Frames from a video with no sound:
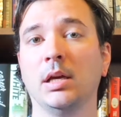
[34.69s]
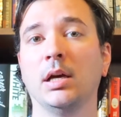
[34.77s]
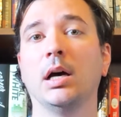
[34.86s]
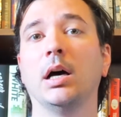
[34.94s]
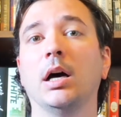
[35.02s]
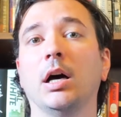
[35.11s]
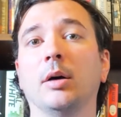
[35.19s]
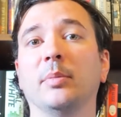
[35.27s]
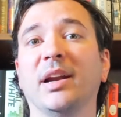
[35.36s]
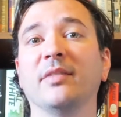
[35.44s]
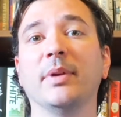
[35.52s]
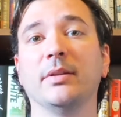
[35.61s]

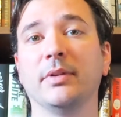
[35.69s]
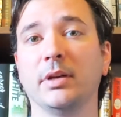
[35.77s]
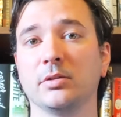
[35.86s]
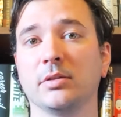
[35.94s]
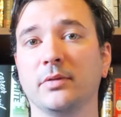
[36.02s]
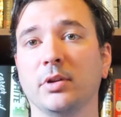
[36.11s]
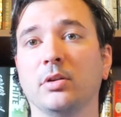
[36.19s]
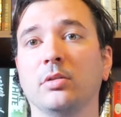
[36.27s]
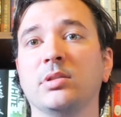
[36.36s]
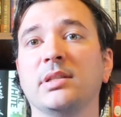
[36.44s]
and I've made videos of those.